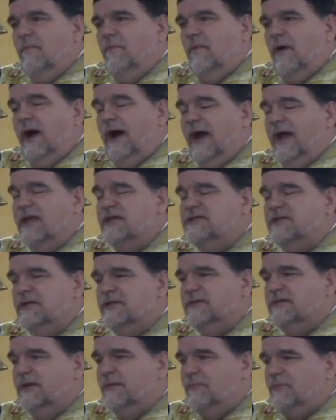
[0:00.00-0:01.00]
Why is
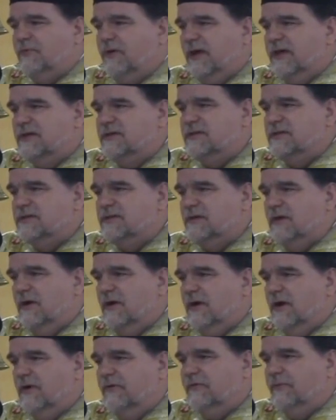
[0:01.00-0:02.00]
it that priests
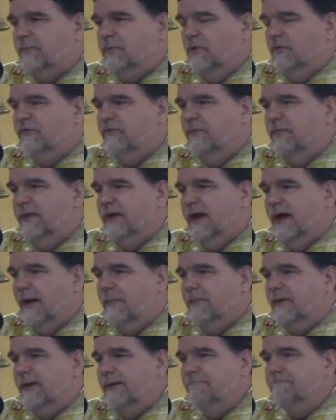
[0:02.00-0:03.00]
are supposed to be
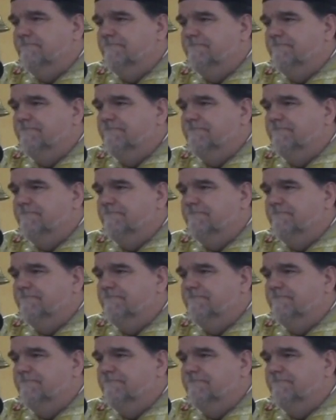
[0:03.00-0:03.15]
happy?